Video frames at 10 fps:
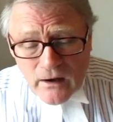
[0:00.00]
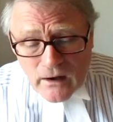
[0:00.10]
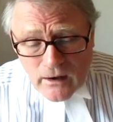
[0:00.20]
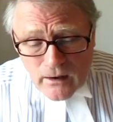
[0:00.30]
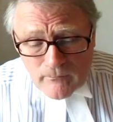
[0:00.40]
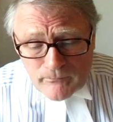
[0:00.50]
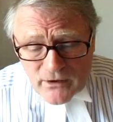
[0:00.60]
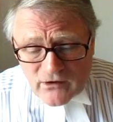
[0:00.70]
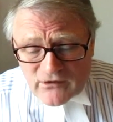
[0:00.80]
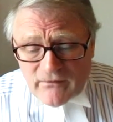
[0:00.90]

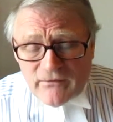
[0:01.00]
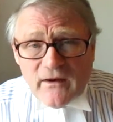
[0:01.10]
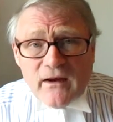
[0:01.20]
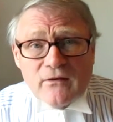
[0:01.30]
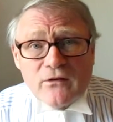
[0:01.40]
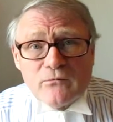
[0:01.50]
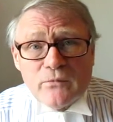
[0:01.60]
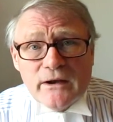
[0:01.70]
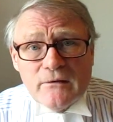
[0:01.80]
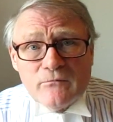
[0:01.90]
because I think that
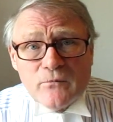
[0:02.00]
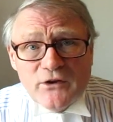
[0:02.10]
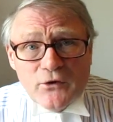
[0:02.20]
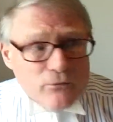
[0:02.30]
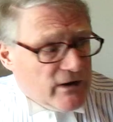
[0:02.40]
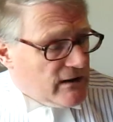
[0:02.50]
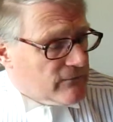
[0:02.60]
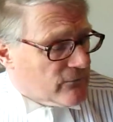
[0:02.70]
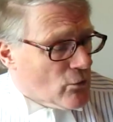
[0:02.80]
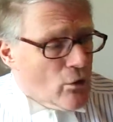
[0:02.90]
we do need
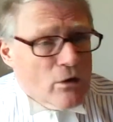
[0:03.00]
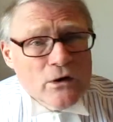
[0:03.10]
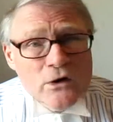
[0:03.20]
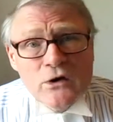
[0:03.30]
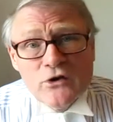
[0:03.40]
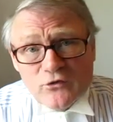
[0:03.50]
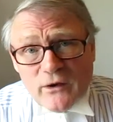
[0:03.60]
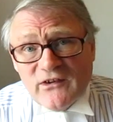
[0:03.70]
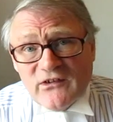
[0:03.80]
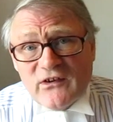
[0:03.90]
for
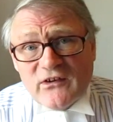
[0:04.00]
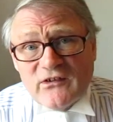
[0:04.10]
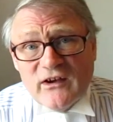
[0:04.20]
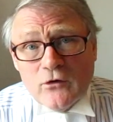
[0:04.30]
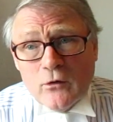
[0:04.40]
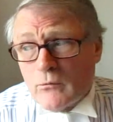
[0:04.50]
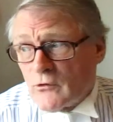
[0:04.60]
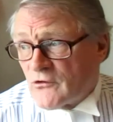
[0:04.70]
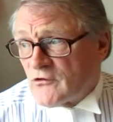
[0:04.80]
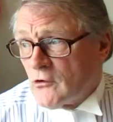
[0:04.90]
2016
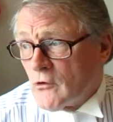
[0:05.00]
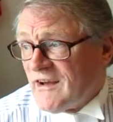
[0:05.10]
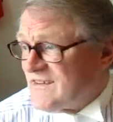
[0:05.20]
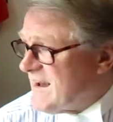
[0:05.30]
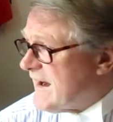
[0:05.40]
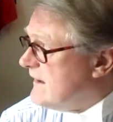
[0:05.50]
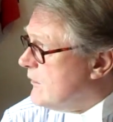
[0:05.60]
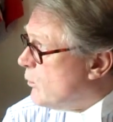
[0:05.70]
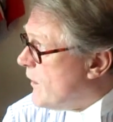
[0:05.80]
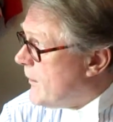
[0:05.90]
onwards to look exactly
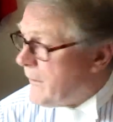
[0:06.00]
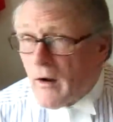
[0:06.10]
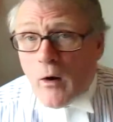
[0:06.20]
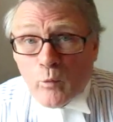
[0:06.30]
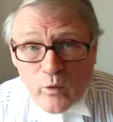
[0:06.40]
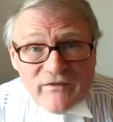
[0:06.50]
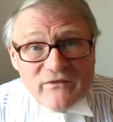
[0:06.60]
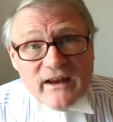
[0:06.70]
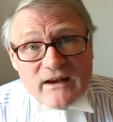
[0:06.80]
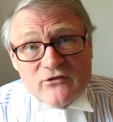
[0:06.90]
at where we are with
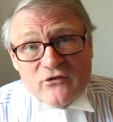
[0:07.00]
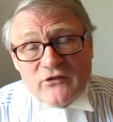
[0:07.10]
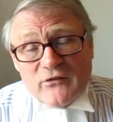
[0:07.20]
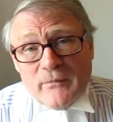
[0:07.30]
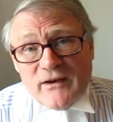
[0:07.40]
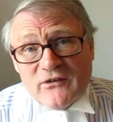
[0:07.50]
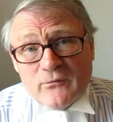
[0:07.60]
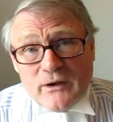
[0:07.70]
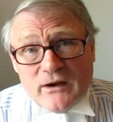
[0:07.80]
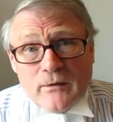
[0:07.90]
negligence matters
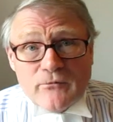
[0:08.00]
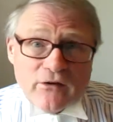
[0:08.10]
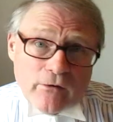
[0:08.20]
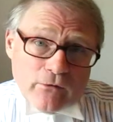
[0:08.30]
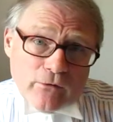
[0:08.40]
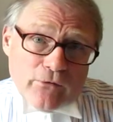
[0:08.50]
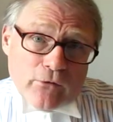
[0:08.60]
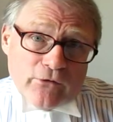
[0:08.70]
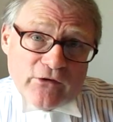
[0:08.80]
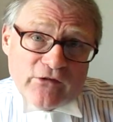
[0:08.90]
when it comes to local
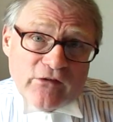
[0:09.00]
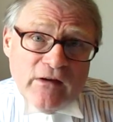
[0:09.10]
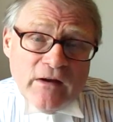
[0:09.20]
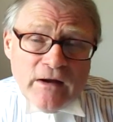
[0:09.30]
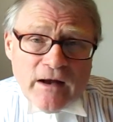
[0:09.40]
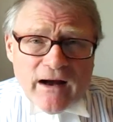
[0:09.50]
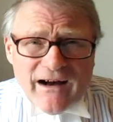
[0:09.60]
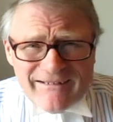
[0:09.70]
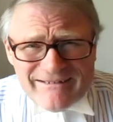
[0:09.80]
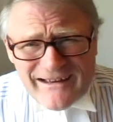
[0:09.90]
authorities.
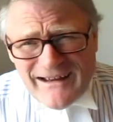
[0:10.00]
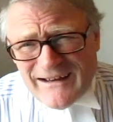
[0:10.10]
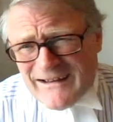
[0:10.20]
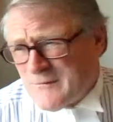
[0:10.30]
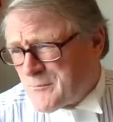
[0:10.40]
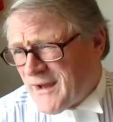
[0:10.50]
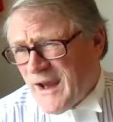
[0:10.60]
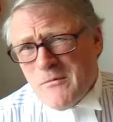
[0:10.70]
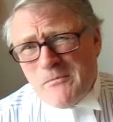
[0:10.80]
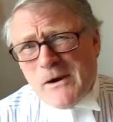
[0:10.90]
I think it
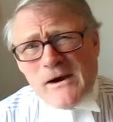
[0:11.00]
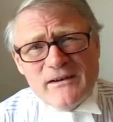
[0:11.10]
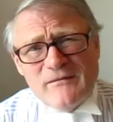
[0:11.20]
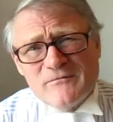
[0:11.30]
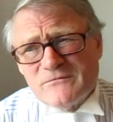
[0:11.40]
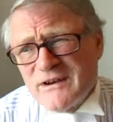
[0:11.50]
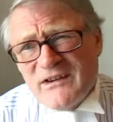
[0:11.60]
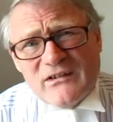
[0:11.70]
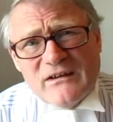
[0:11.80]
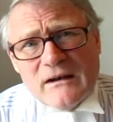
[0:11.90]
became apparent even
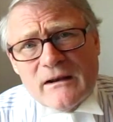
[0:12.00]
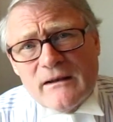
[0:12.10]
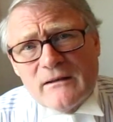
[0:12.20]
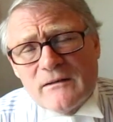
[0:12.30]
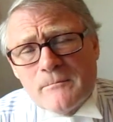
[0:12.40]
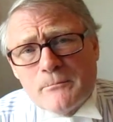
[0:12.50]
recently that the